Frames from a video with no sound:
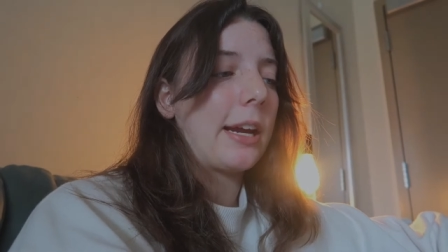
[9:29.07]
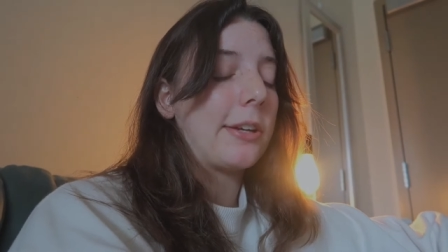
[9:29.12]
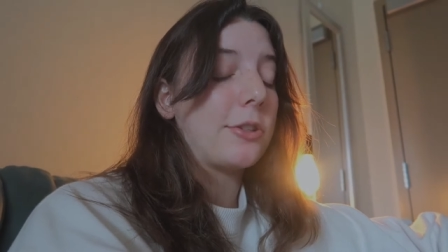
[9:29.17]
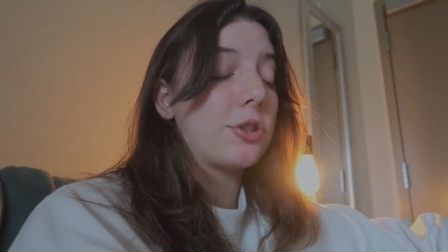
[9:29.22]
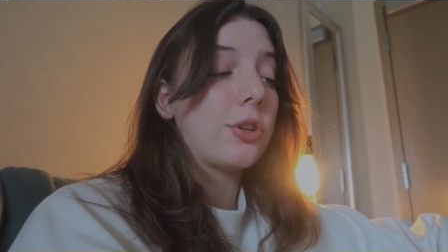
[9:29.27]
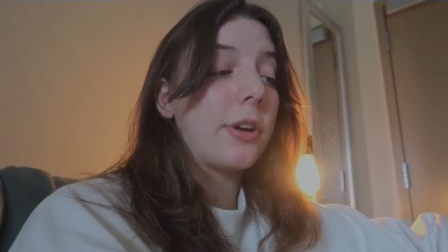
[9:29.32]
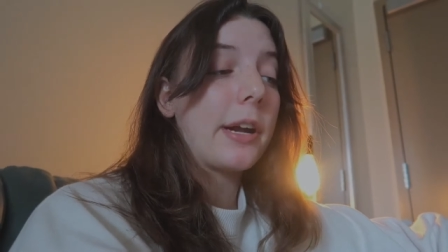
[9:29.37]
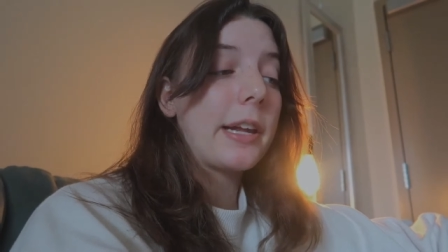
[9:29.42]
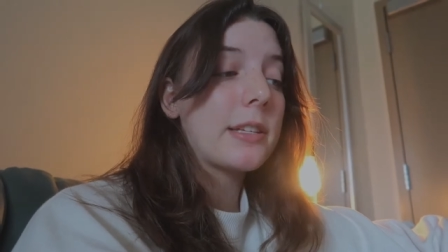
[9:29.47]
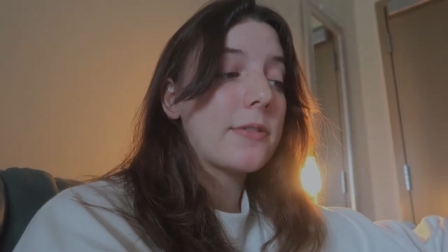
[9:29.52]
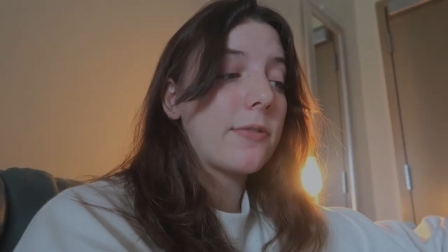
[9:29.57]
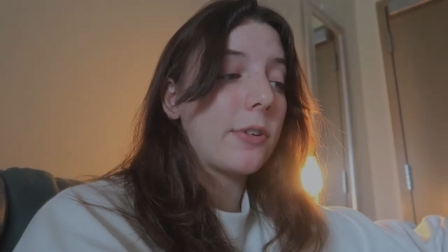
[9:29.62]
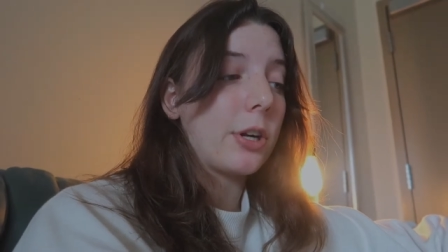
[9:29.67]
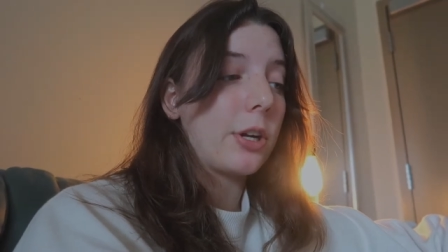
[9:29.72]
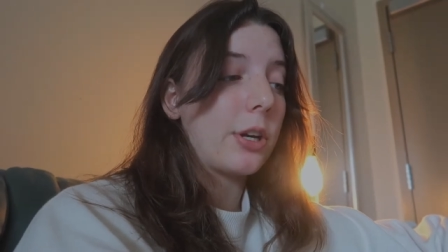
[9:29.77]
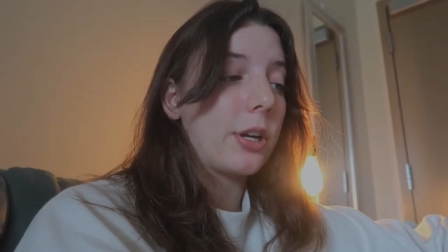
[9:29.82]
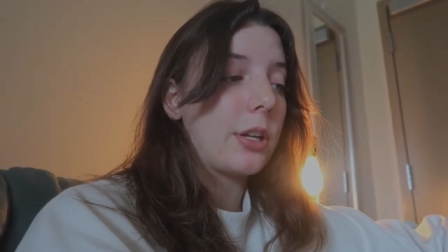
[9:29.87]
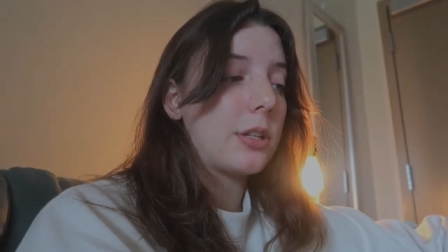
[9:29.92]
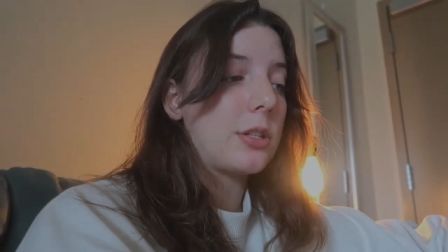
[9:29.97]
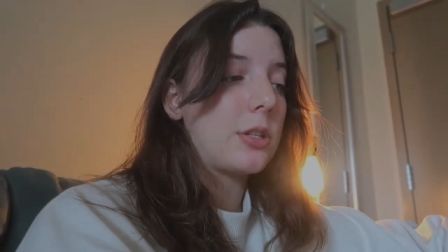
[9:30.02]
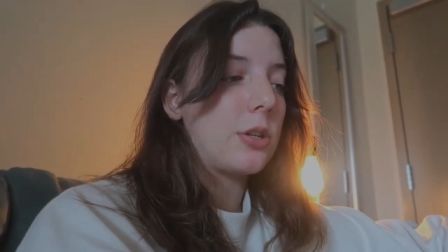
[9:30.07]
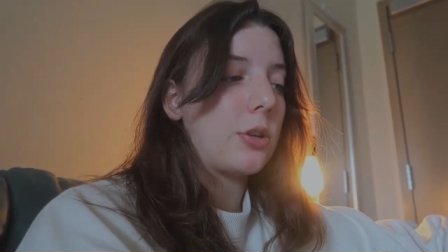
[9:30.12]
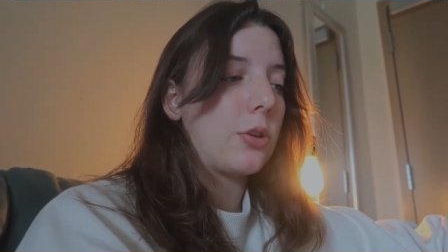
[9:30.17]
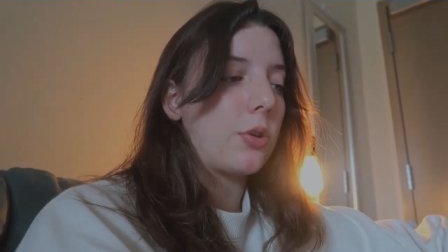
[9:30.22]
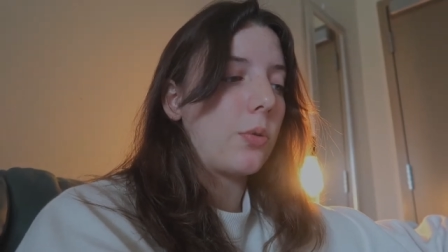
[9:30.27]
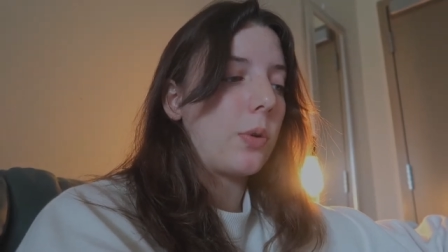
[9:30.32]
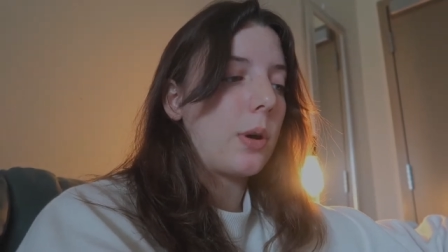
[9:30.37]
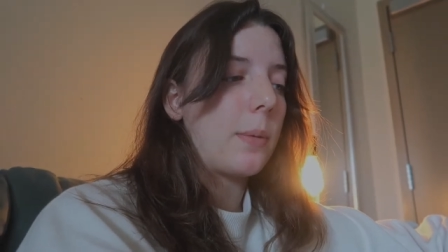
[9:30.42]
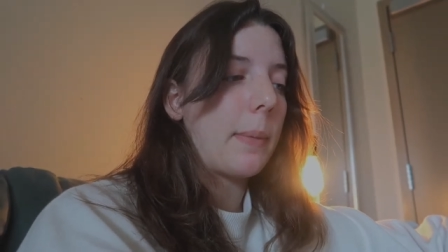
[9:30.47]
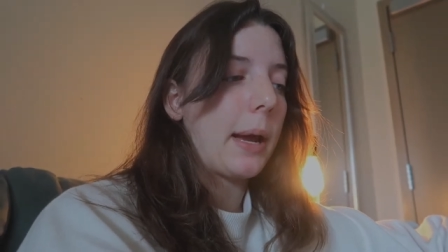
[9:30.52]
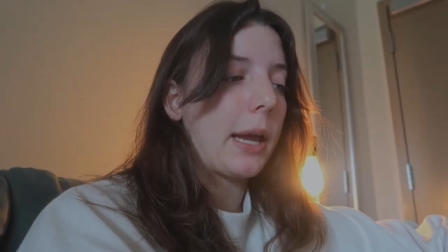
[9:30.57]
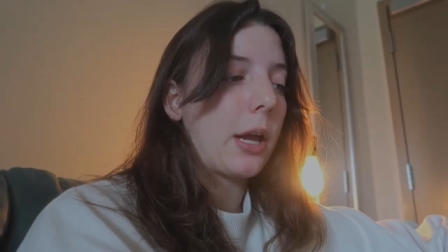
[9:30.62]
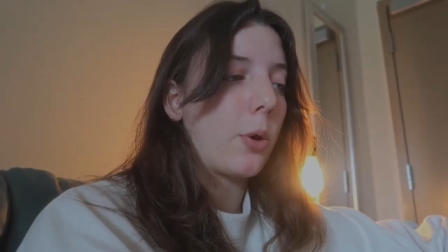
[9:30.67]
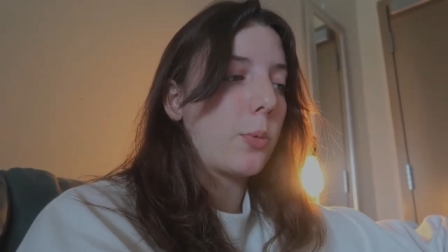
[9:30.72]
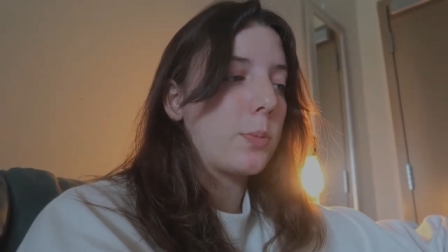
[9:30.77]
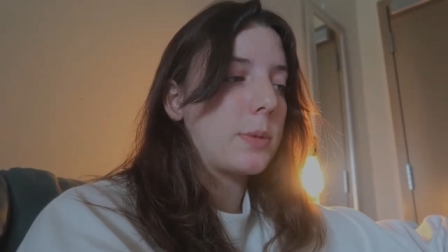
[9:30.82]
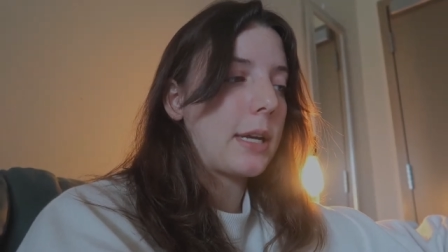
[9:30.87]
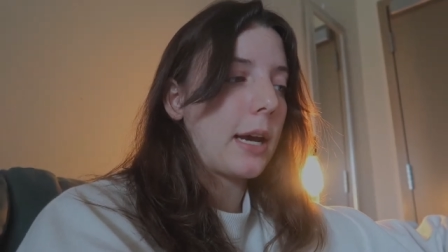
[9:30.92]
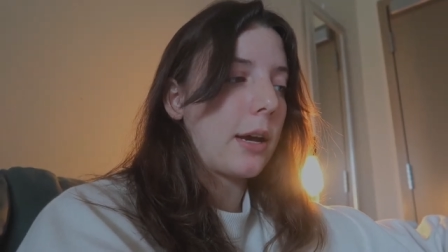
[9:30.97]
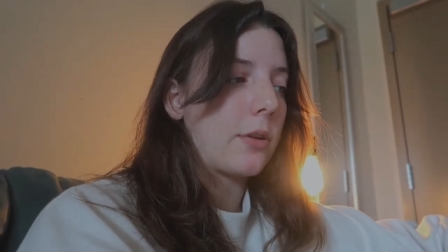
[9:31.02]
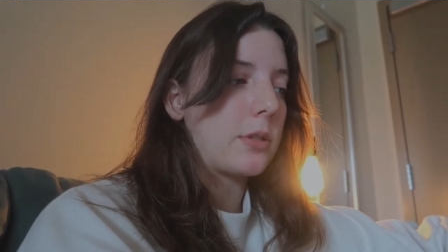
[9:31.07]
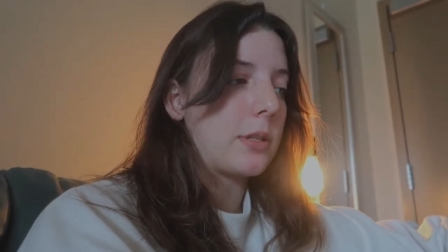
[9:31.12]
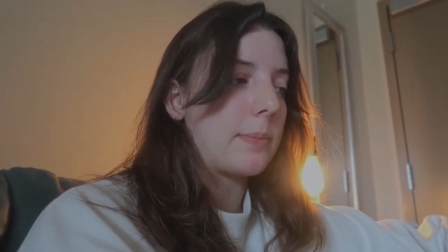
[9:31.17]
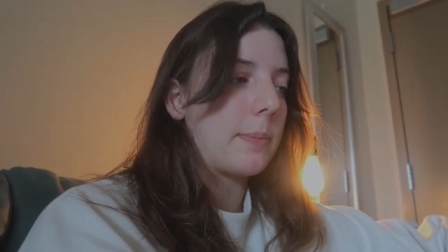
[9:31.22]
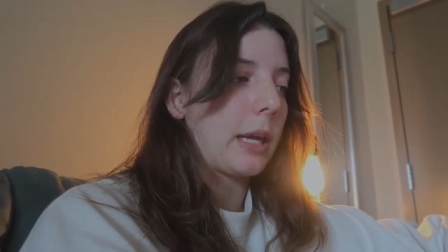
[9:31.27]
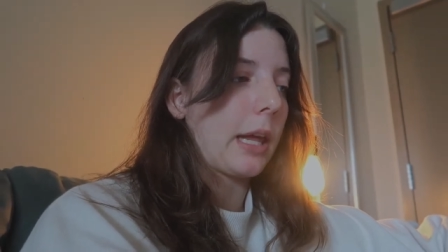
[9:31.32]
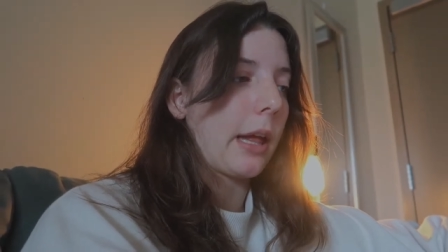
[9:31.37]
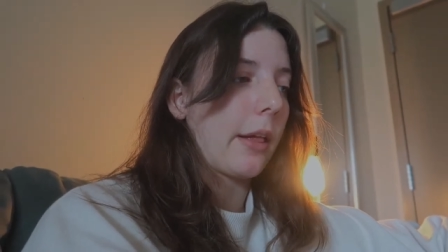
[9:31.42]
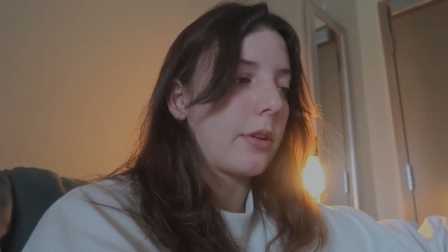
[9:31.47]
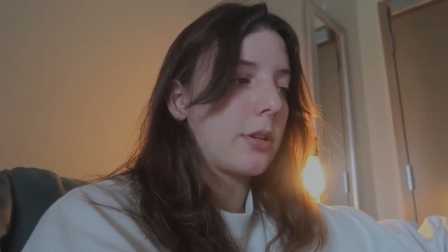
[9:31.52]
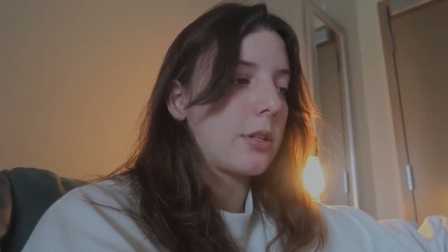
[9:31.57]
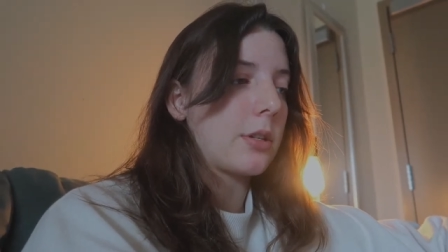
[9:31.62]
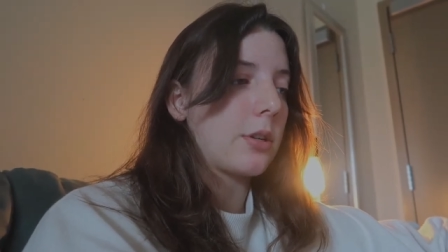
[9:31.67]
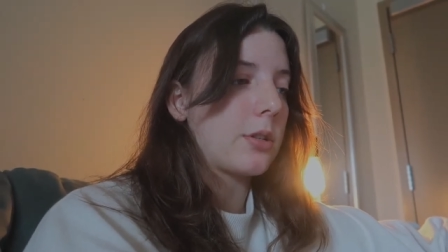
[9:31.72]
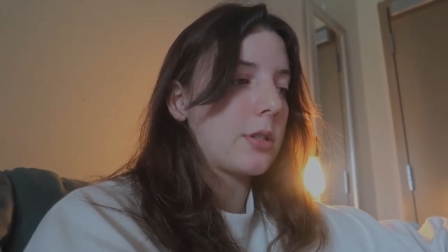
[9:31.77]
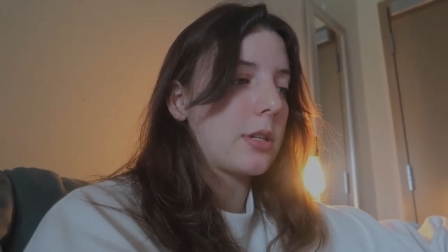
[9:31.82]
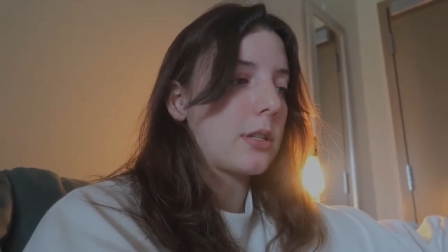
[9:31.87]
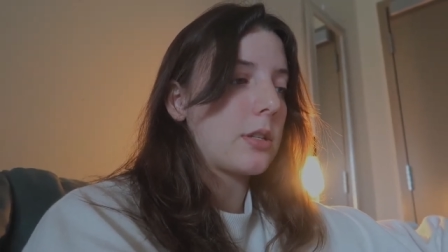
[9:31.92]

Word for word: I transferred to my hometown's McAllister's.